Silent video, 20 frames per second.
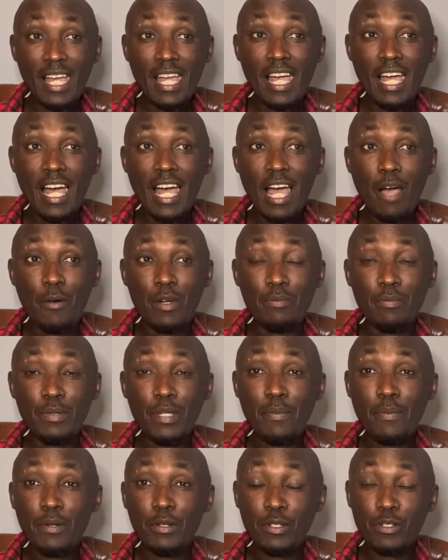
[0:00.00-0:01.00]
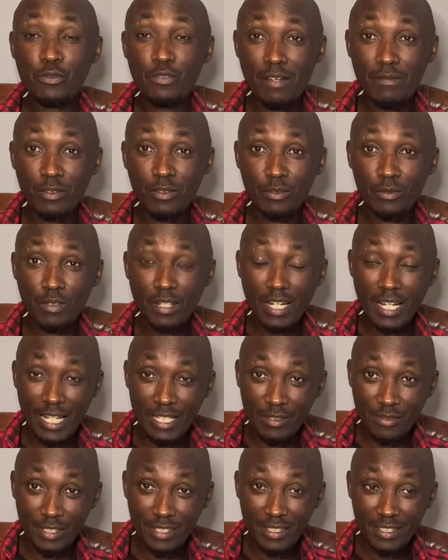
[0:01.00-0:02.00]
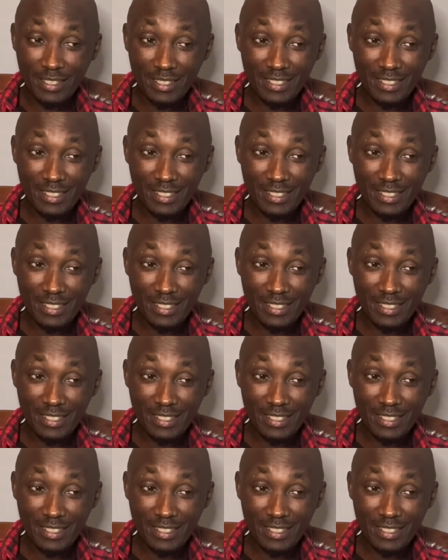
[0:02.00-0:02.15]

And when people don't travel to a country,